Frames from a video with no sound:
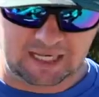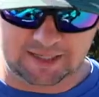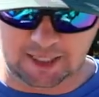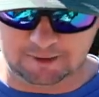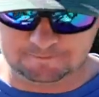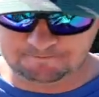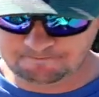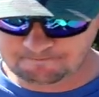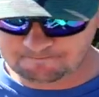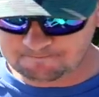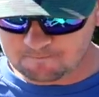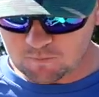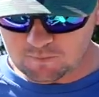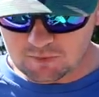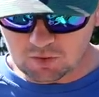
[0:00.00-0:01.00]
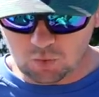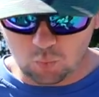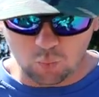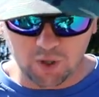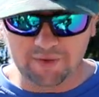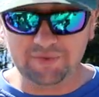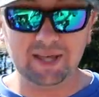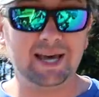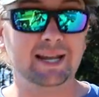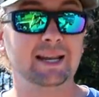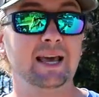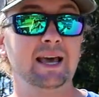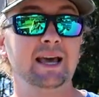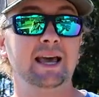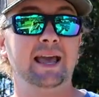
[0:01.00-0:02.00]
Now, one that
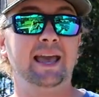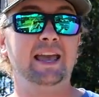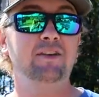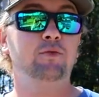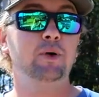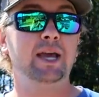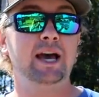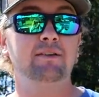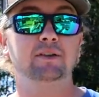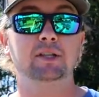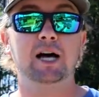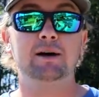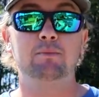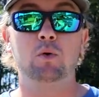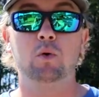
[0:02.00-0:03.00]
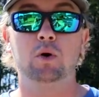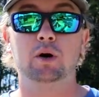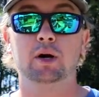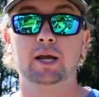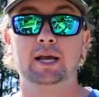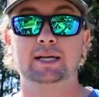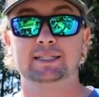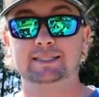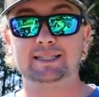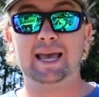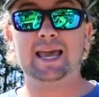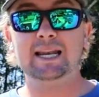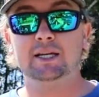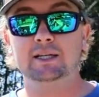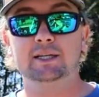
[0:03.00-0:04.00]
if we have a lot more
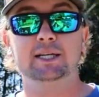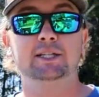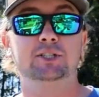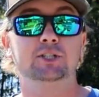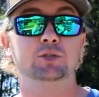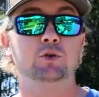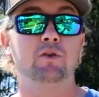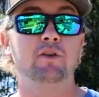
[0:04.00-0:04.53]
stained conditions,